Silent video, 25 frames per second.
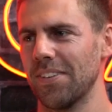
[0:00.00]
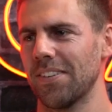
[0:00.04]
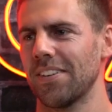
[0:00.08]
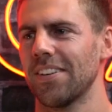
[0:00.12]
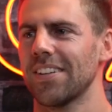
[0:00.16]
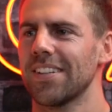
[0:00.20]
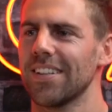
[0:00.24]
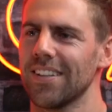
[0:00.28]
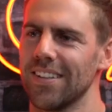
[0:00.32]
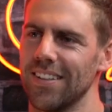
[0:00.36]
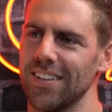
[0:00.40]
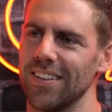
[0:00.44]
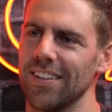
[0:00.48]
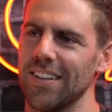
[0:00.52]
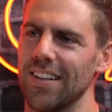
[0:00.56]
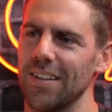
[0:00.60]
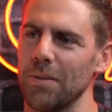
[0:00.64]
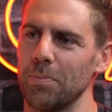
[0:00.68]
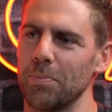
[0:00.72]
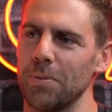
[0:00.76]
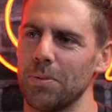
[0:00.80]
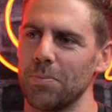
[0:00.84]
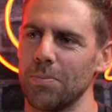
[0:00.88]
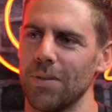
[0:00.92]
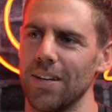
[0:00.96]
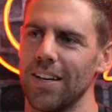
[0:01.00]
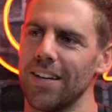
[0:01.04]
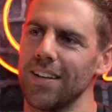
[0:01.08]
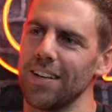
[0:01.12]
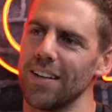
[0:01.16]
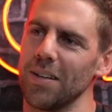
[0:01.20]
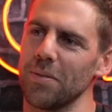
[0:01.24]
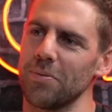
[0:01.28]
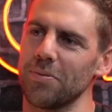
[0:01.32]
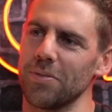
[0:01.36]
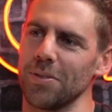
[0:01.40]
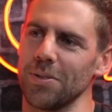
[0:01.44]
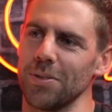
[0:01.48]
cricket, I'll put my hand
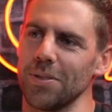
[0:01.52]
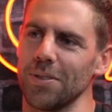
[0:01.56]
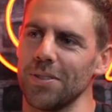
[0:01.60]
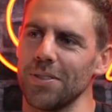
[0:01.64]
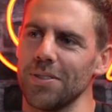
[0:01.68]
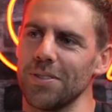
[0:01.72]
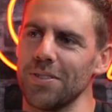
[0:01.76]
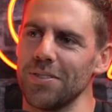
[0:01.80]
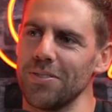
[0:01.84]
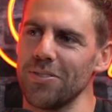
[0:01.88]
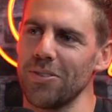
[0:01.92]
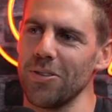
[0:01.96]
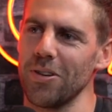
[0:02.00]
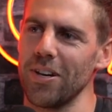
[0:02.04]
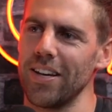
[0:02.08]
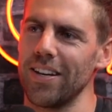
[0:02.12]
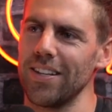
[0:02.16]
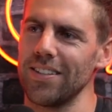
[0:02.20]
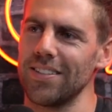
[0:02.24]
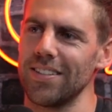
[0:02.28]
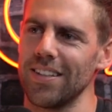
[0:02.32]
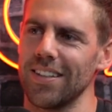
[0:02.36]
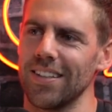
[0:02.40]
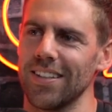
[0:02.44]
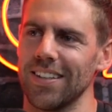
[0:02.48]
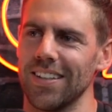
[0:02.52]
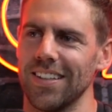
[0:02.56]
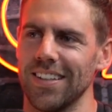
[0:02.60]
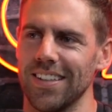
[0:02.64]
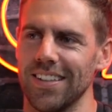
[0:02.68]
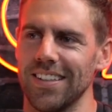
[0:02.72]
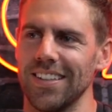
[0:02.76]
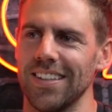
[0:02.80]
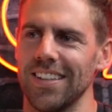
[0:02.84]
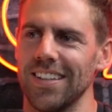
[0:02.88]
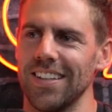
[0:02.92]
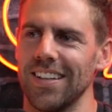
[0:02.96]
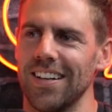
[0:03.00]
up for editing.
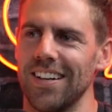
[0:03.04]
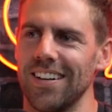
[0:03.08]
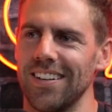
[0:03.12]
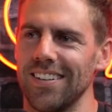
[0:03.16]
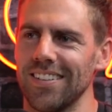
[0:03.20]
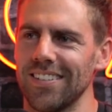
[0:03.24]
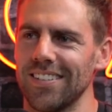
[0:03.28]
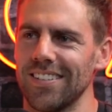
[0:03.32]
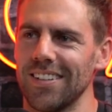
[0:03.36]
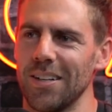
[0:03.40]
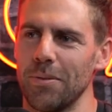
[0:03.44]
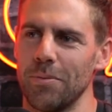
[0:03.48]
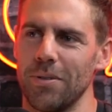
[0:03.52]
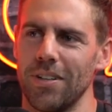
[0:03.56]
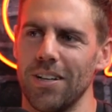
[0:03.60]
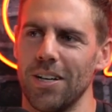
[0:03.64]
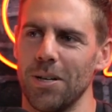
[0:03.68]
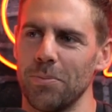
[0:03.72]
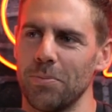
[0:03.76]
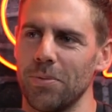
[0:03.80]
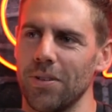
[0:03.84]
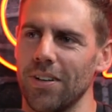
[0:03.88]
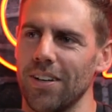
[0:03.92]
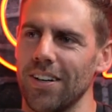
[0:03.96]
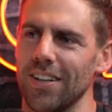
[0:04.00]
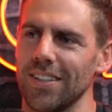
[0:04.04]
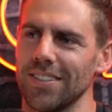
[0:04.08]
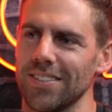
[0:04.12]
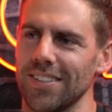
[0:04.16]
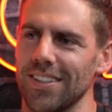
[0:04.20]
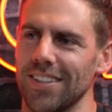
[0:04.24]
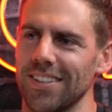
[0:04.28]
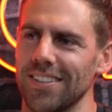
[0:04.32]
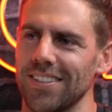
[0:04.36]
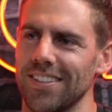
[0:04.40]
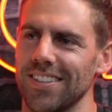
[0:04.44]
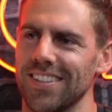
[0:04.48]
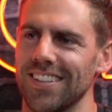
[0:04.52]
I'll come and help you guys
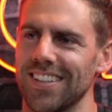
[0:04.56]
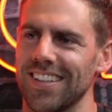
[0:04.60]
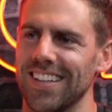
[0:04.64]
out.